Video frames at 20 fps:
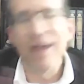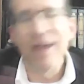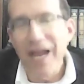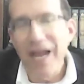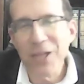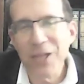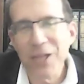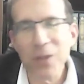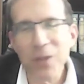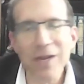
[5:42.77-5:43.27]
I
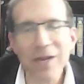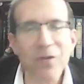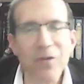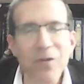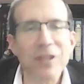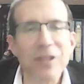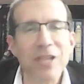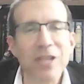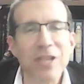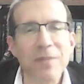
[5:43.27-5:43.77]
do whatever
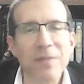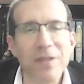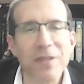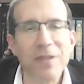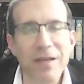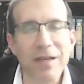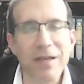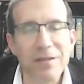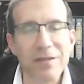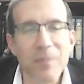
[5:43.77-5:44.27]
Hashem
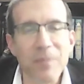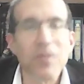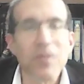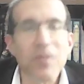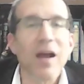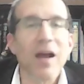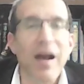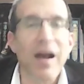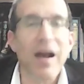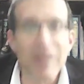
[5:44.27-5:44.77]
says.
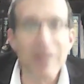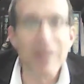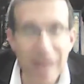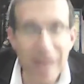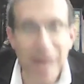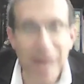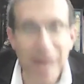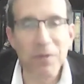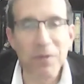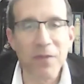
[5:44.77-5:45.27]
On
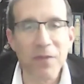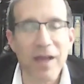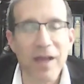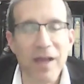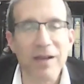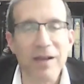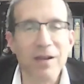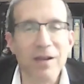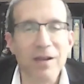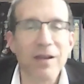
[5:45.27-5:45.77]
top of that,